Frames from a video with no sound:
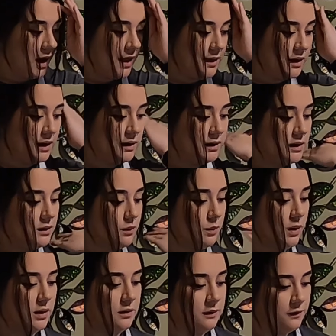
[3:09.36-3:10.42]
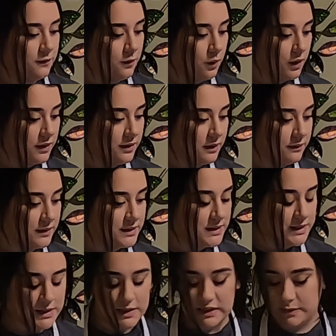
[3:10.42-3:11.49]
And then I need 1/4 of a
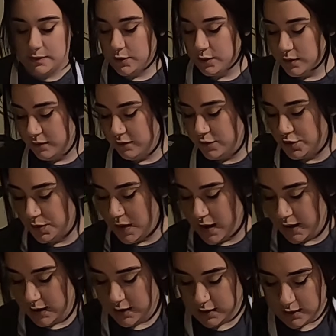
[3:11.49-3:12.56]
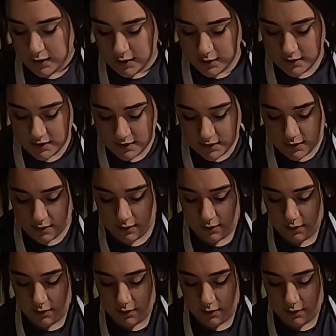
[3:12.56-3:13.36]
teaspoon of dry yeast.